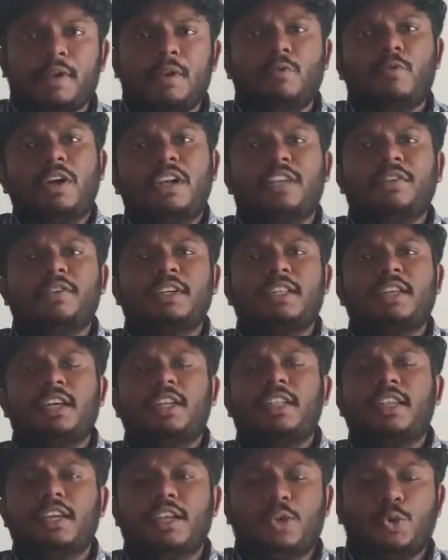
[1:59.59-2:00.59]
Whatever
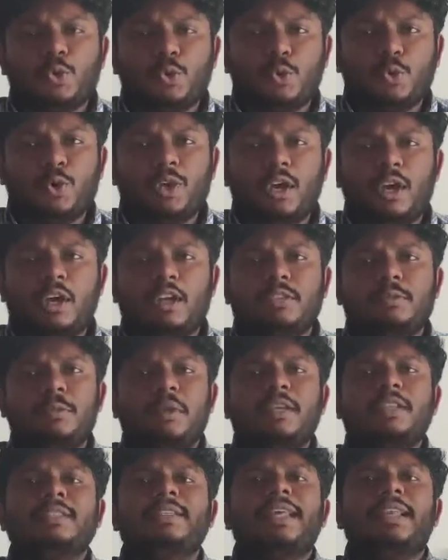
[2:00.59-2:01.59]
that they do is
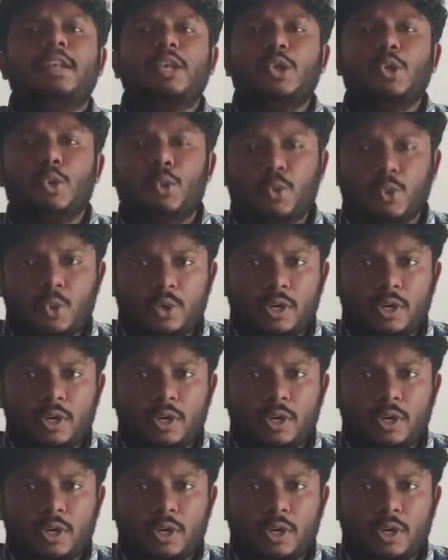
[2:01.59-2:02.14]
being said no,